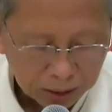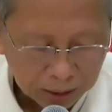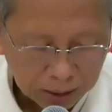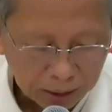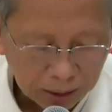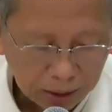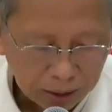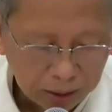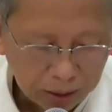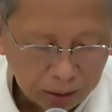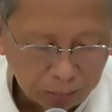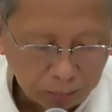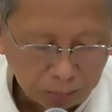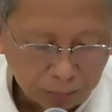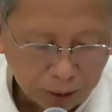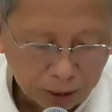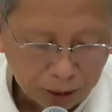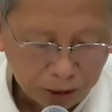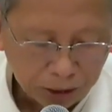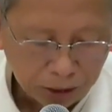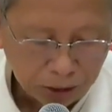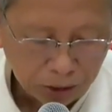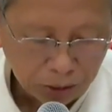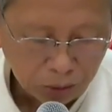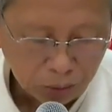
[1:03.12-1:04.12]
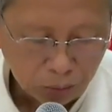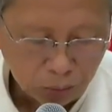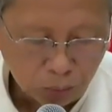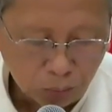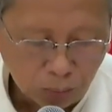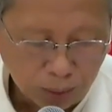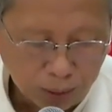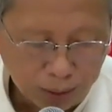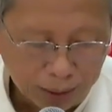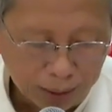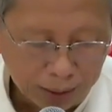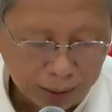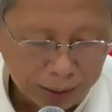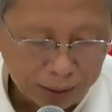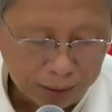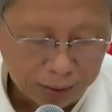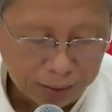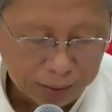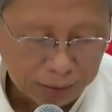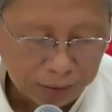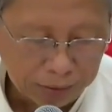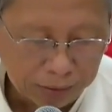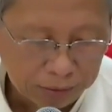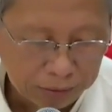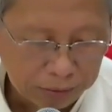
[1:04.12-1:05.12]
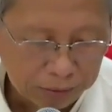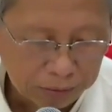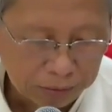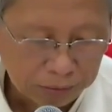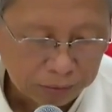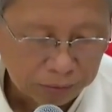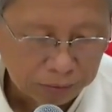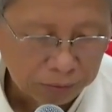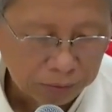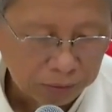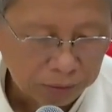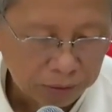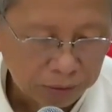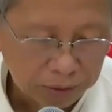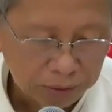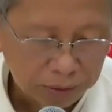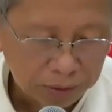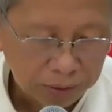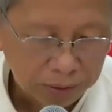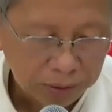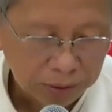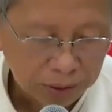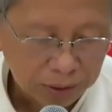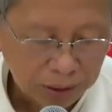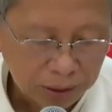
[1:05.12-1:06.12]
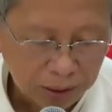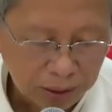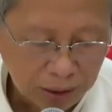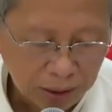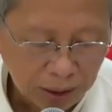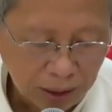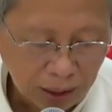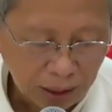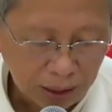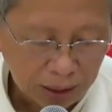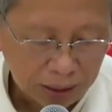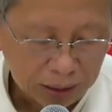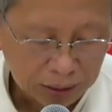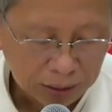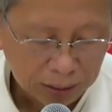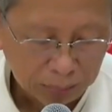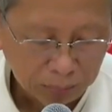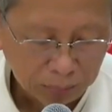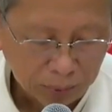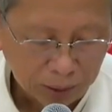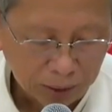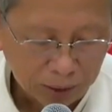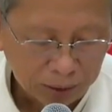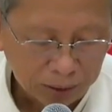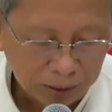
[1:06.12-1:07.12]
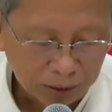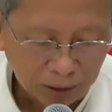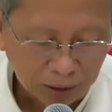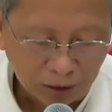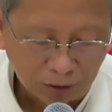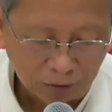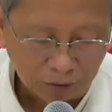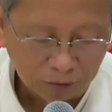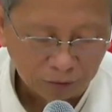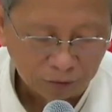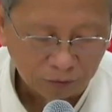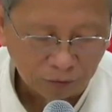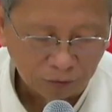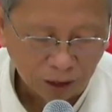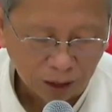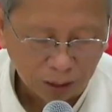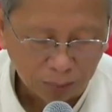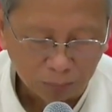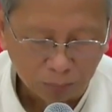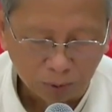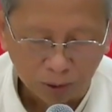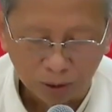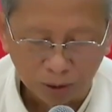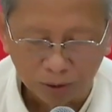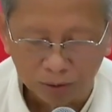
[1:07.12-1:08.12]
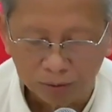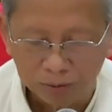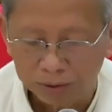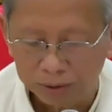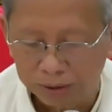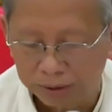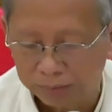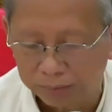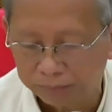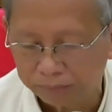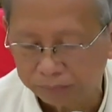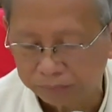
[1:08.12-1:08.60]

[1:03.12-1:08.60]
turn to page 218. Last paragraph, 5.3.